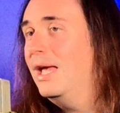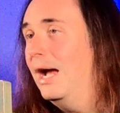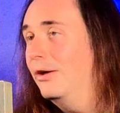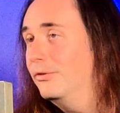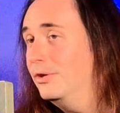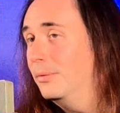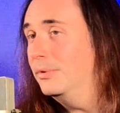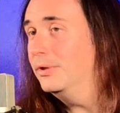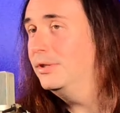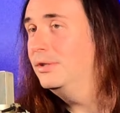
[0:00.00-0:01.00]
how they're
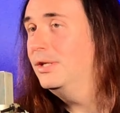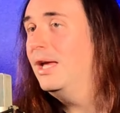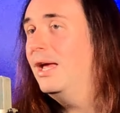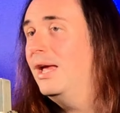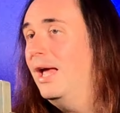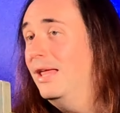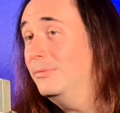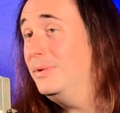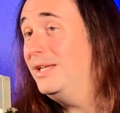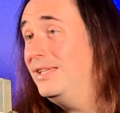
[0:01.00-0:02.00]
numbered, and the
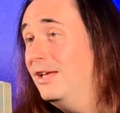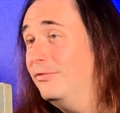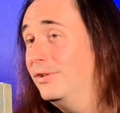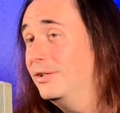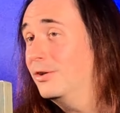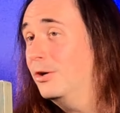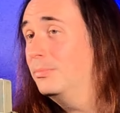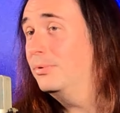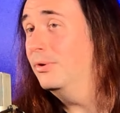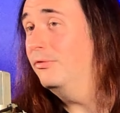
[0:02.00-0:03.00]
PDF and Guitar
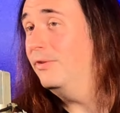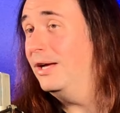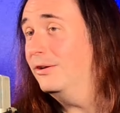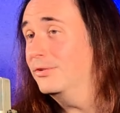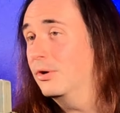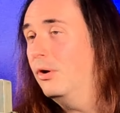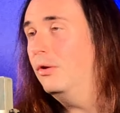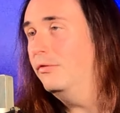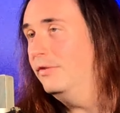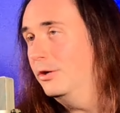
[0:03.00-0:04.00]
Pro files are
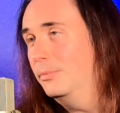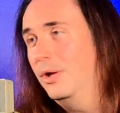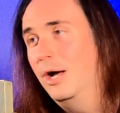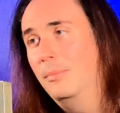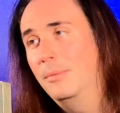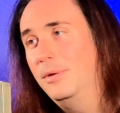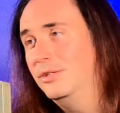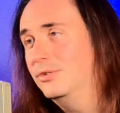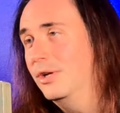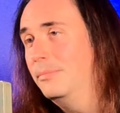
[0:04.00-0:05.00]
all available on my
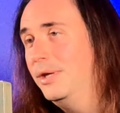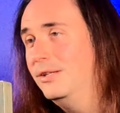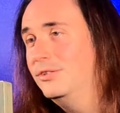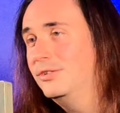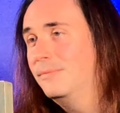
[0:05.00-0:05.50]
Patreon page.